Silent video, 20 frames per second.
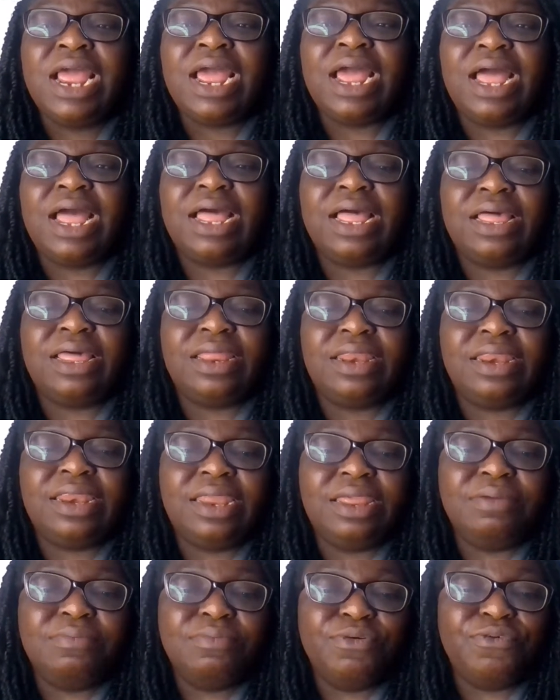and
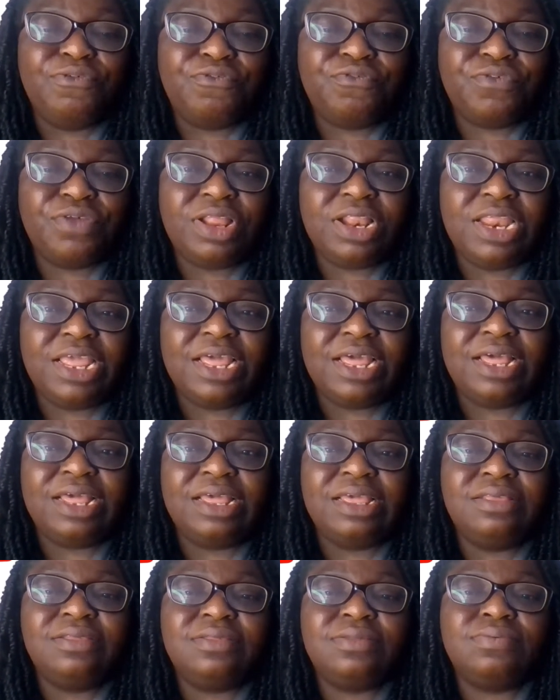hemophilia
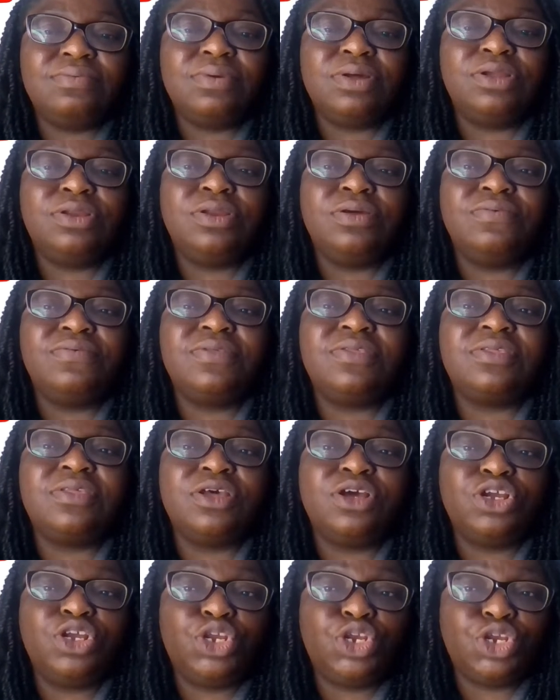is one of
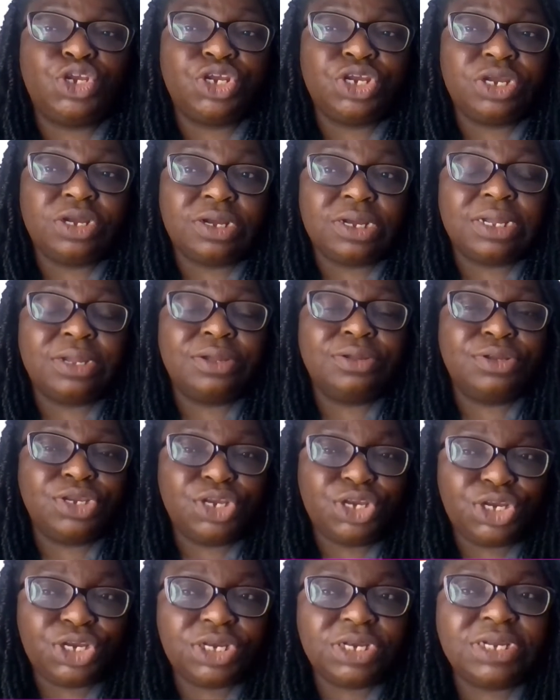such
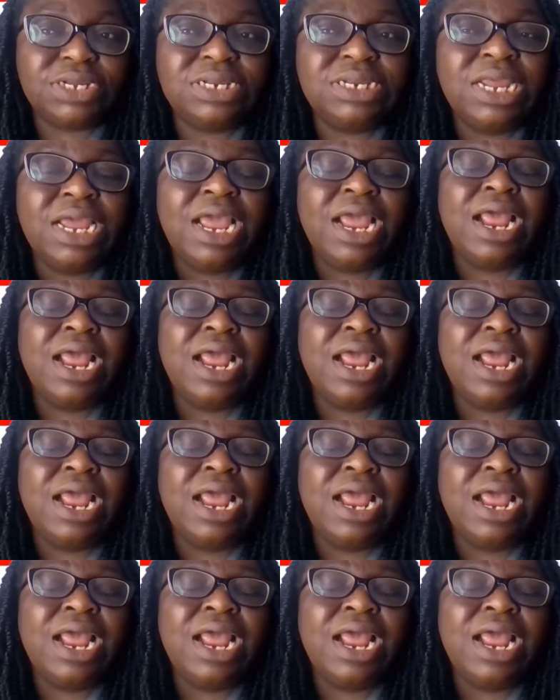condition.